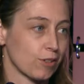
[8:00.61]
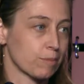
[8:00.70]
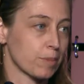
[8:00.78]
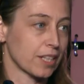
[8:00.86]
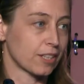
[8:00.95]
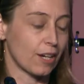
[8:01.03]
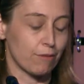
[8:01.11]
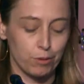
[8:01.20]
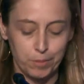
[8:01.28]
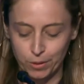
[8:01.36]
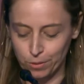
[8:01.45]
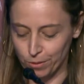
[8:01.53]
are the big
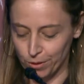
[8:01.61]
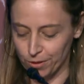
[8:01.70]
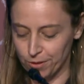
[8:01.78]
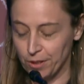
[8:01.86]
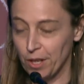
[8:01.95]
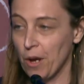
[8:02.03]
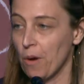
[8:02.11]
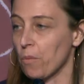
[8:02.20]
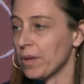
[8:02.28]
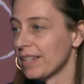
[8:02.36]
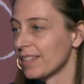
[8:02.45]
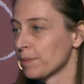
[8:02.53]
government orders.
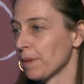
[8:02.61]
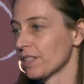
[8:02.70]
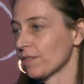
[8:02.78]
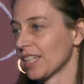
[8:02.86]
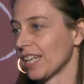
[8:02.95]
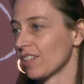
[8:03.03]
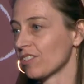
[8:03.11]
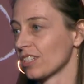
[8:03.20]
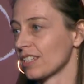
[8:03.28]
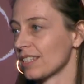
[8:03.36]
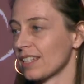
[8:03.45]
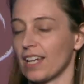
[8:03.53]
One of the
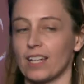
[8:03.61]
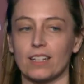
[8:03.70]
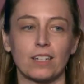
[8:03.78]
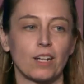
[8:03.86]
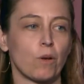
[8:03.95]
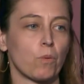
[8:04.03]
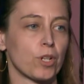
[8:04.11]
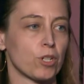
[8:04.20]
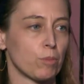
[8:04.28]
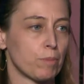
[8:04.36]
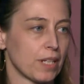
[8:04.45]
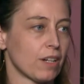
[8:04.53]
specifications said, when
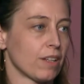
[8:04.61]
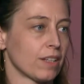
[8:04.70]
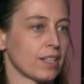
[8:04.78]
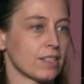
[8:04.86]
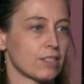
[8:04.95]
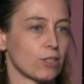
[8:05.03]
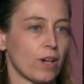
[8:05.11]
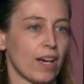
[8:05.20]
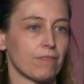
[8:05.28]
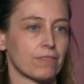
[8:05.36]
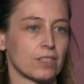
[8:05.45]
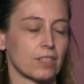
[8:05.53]
you bid on this, you
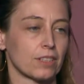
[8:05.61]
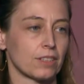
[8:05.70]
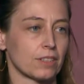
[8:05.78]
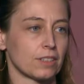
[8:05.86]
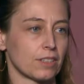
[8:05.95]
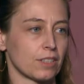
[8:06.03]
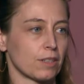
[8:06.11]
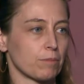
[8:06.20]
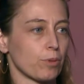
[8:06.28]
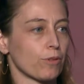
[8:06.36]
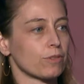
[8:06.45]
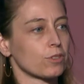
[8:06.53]
have to
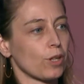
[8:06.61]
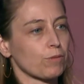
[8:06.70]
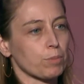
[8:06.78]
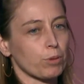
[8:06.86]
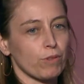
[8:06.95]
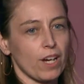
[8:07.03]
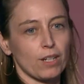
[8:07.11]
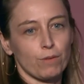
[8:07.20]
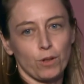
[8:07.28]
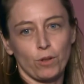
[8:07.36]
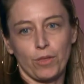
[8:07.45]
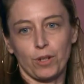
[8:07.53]
provide a
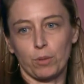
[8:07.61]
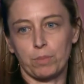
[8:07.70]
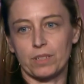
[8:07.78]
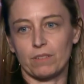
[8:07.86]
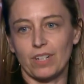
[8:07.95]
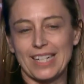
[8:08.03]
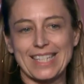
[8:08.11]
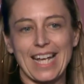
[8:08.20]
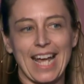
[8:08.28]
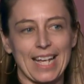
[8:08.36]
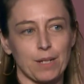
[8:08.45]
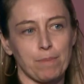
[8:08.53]
phototherapy device
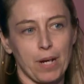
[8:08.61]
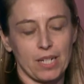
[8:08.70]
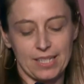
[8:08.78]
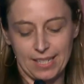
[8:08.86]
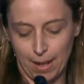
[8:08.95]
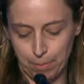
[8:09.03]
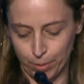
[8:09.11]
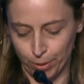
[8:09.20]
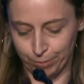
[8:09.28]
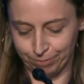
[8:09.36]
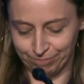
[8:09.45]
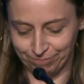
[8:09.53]
and a bug
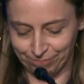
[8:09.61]
zapper.